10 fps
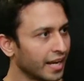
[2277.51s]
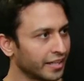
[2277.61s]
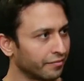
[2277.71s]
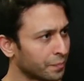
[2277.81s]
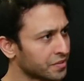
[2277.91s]

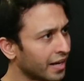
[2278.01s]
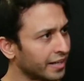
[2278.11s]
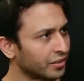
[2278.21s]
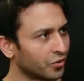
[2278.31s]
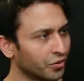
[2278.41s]

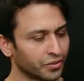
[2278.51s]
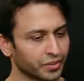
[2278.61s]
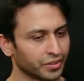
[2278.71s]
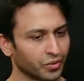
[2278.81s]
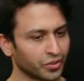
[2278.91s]
website, or
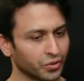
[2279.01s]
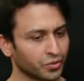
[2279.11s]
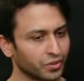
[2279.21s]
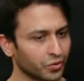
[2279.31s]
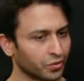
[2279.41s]

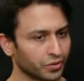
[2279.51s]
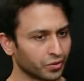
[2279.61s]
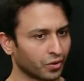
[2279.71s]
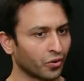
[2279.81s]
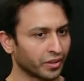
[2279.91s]

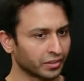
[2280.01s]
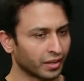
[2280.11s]
you're on an